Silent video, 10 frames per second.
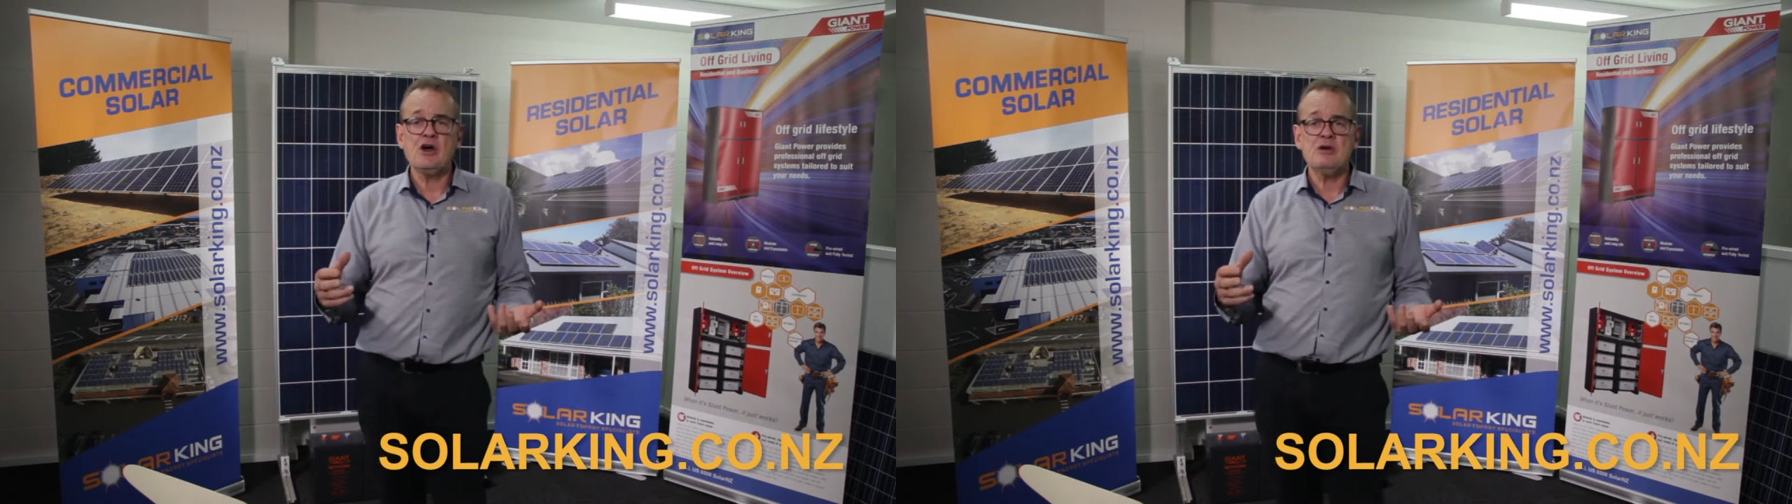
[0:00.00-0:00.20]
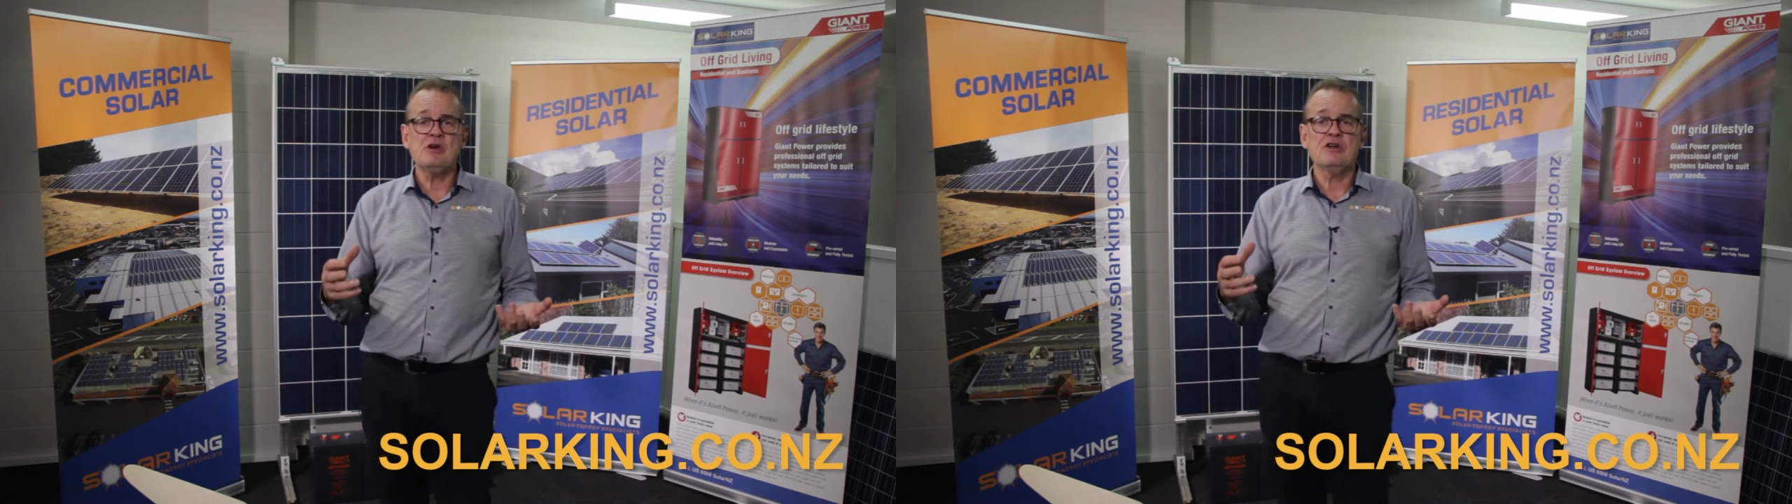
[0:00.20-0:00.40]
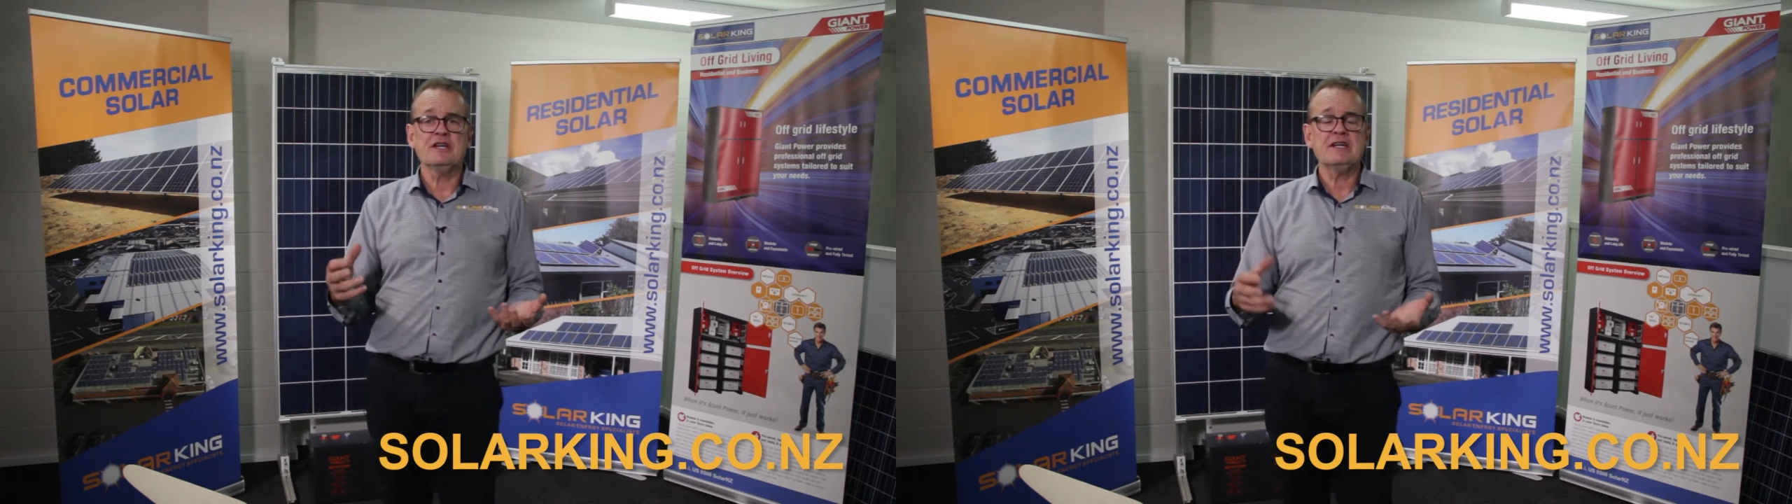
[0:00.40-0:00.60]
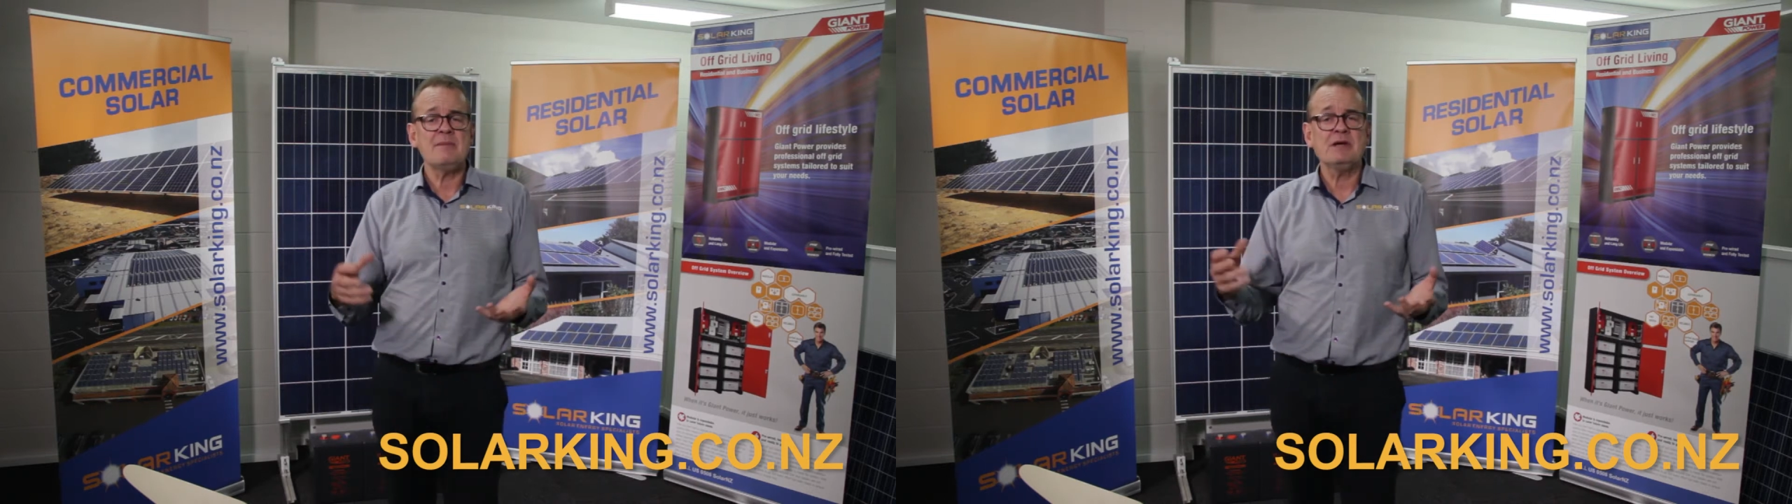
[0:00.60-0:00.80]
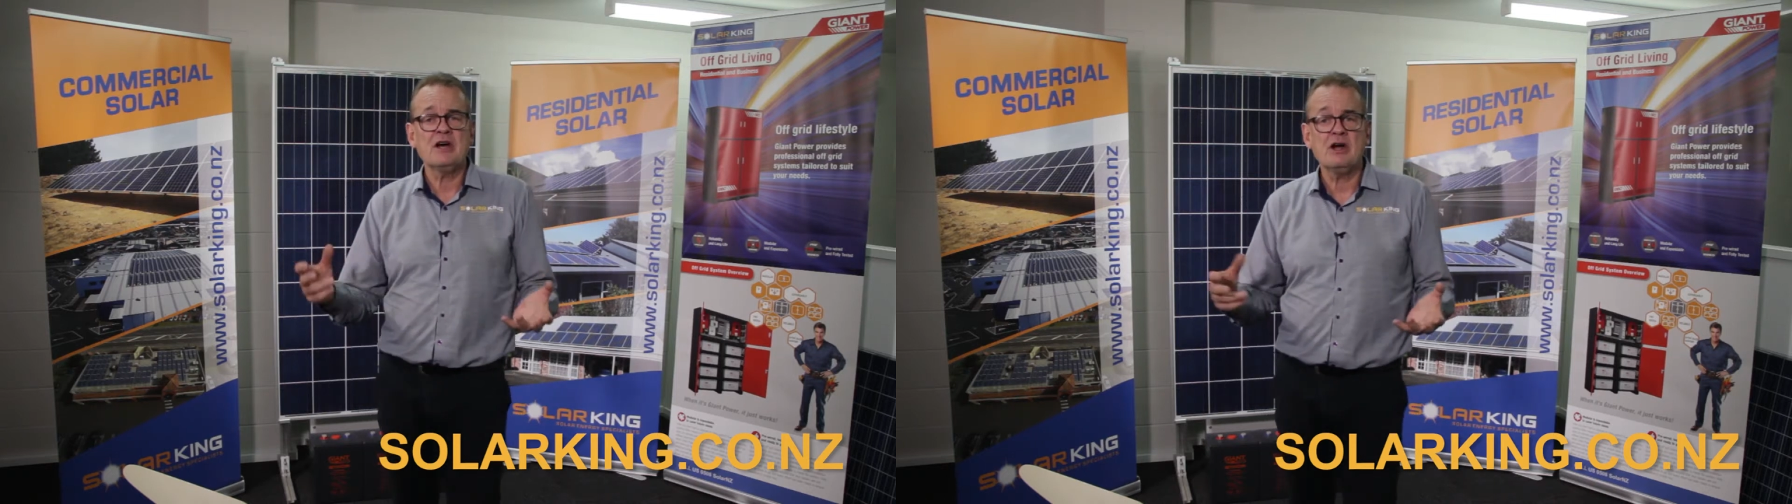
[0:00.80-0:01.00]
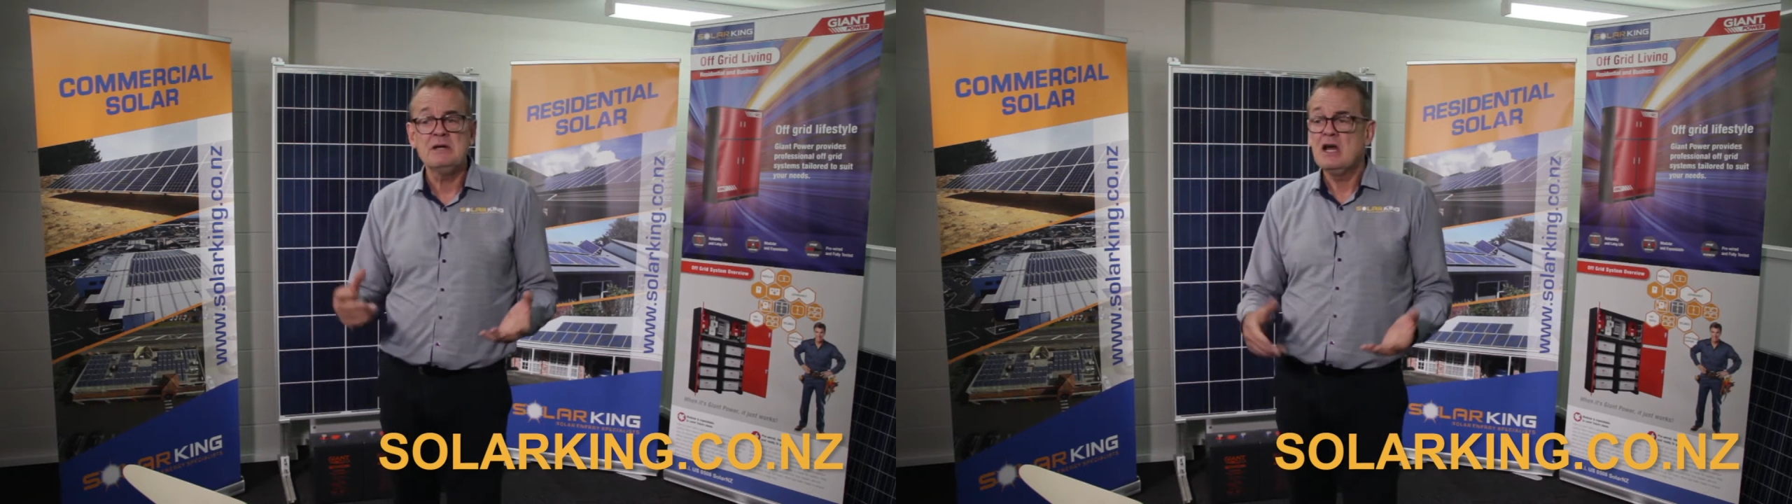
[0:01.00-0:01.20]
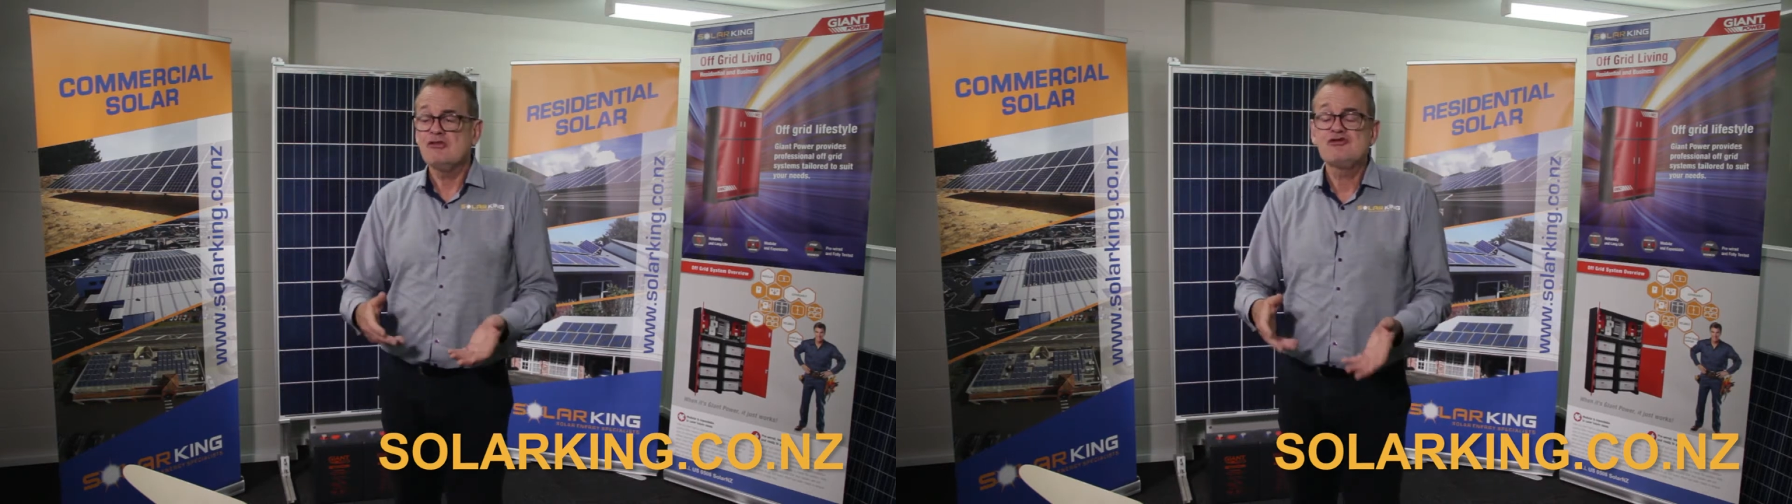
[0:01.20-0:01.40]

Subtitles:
homeowner coming home,